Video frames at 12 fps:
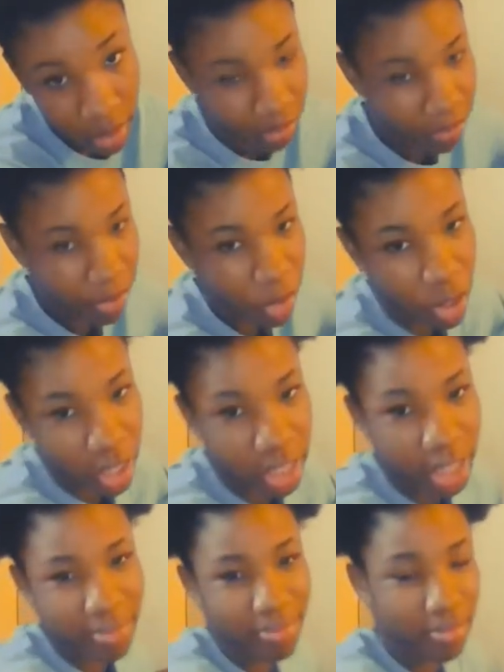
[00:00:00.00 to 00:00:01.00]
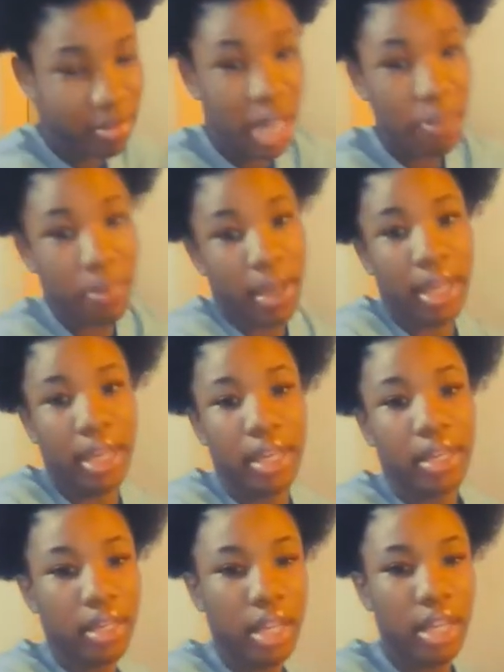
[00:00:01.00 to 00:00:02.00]
for that
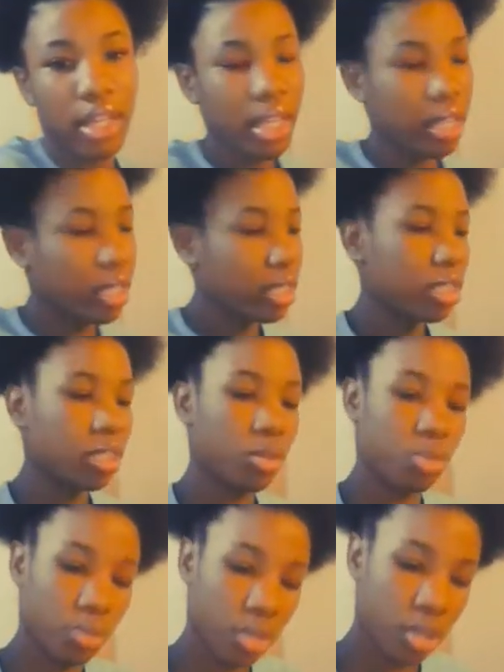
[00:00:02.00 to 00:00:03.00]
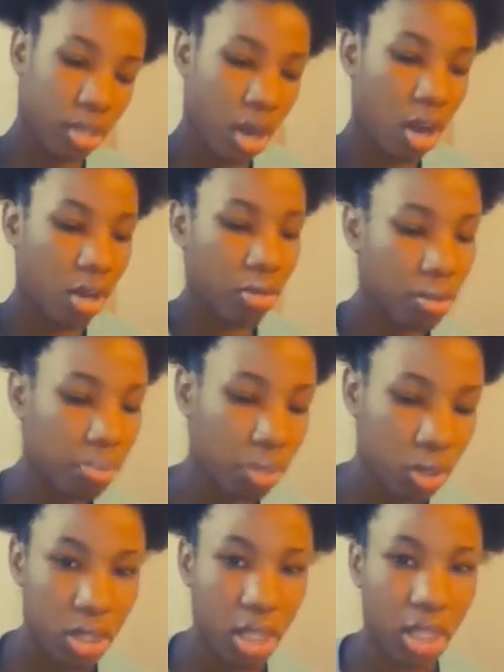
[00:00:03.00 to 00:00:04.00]
I think this is what all the
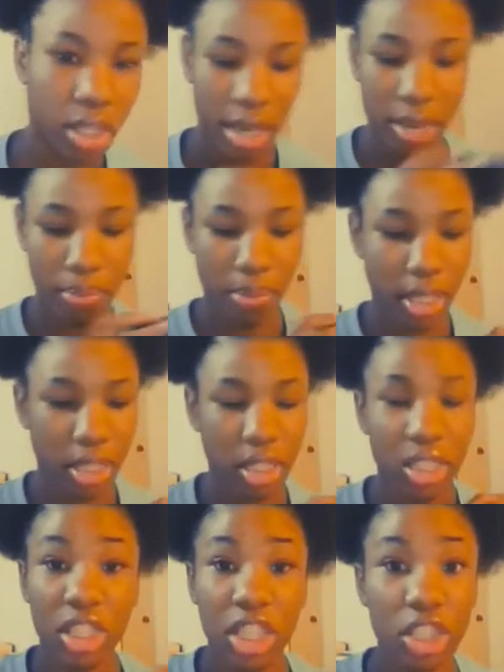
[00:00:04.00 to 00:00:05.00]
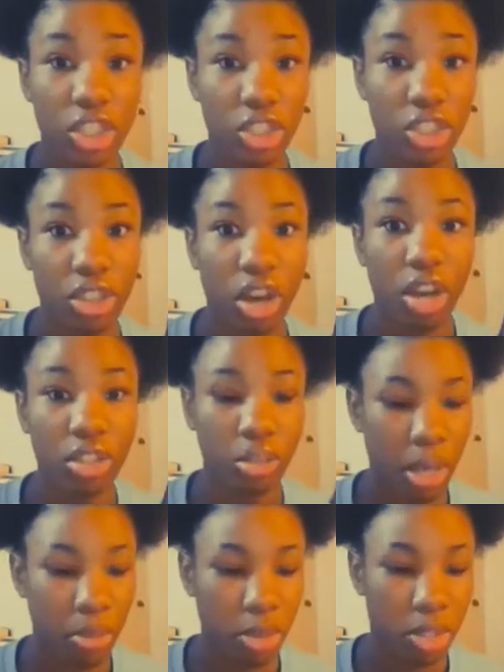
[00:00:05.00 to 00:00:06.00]
music that my teacher, also
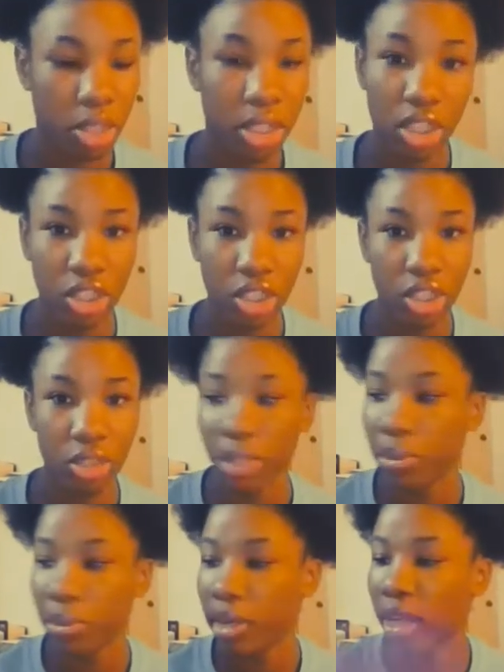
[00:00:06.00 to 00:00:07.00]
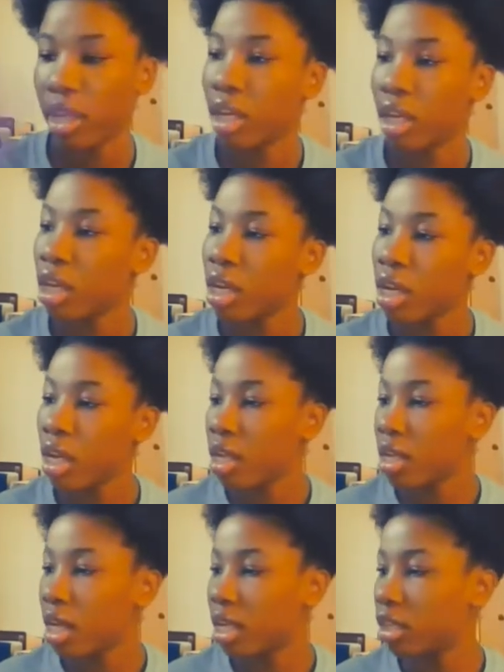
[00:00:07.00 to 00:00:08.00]
my music teacher, Mr. Brian,
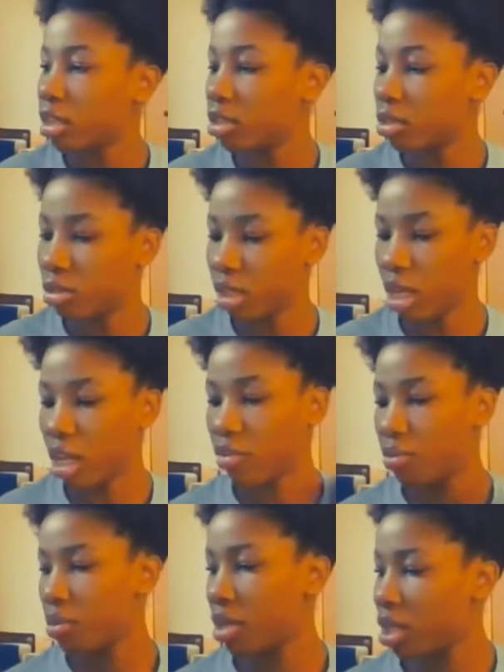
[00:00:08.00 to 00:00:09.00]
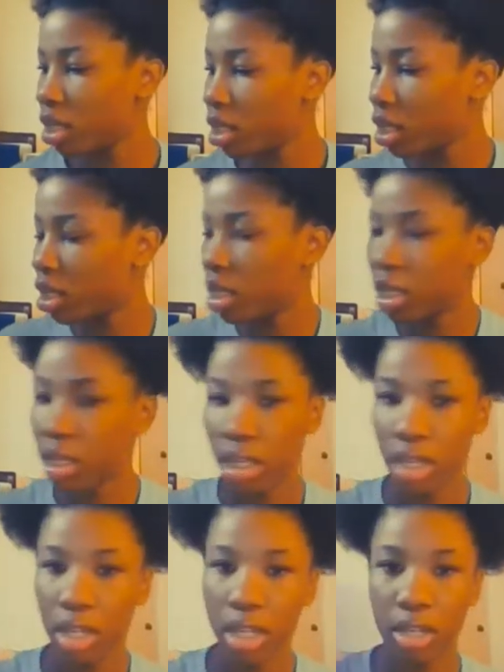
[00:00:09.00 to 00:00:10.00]
that he also gave me.
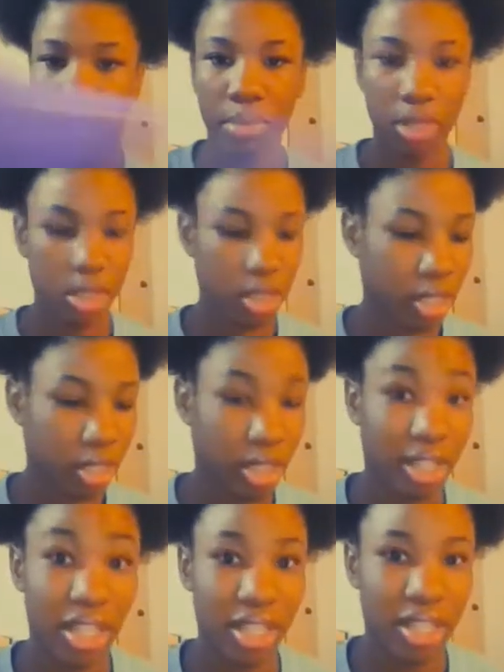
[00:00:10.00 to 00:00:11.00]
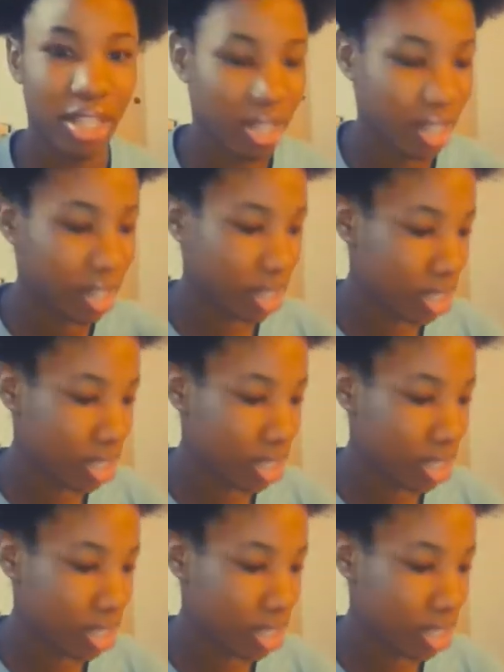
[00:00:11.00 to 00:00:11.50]
Let's look at these.